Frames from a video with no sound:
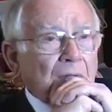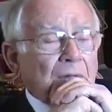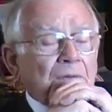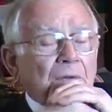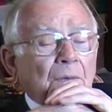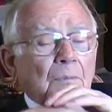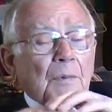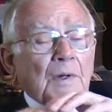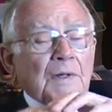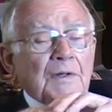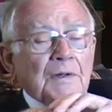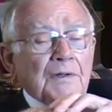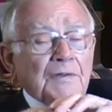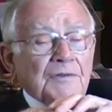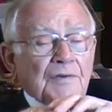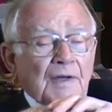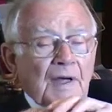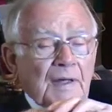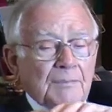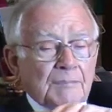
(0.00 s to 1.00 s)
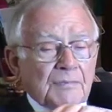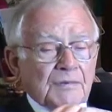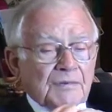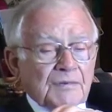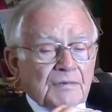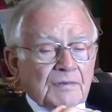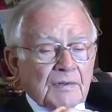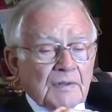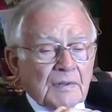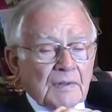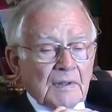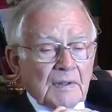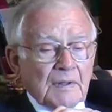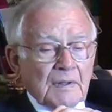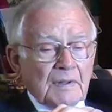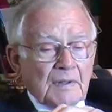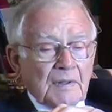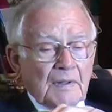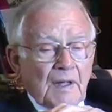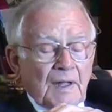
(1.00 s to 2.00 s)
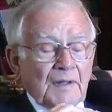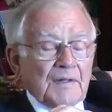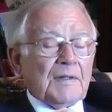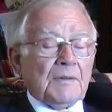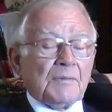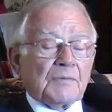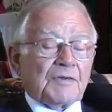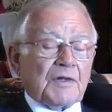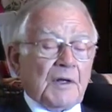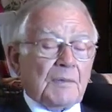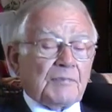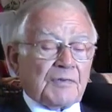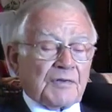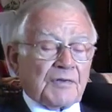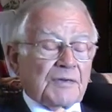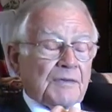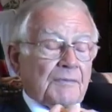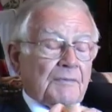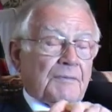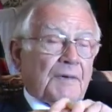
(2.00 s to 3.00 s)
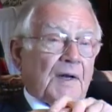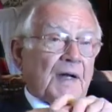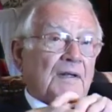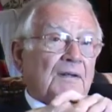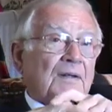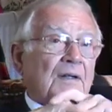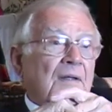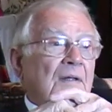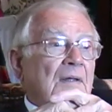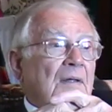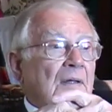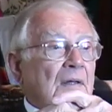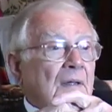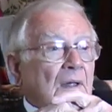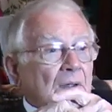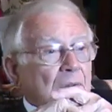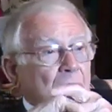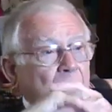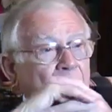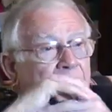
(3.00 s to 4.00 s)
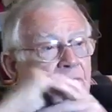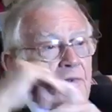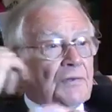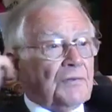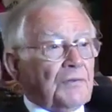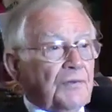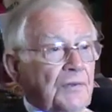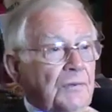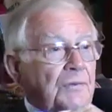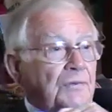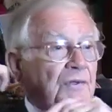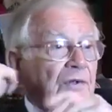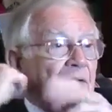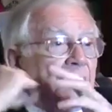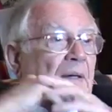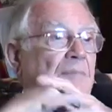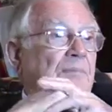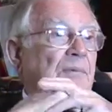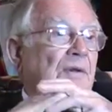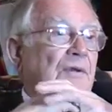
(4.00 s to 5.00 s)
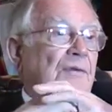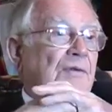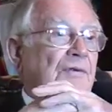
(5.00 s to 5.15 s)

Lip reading: that one of the chaps, I think it was Gibson in fact, who was on duty up at the